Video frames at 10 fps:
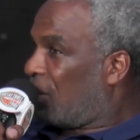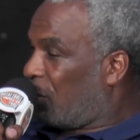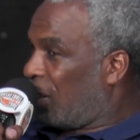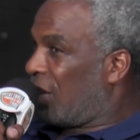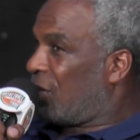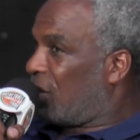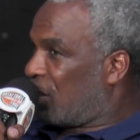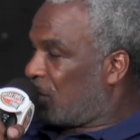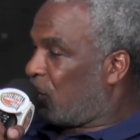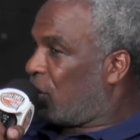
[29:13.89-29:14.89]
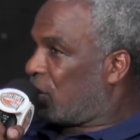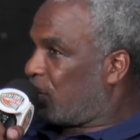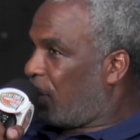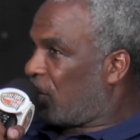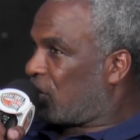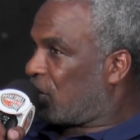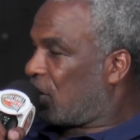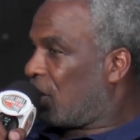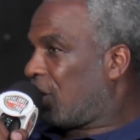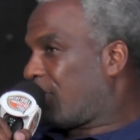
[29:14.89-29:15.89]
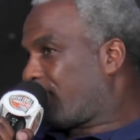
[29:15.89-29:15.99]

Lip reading: what he doing is real special.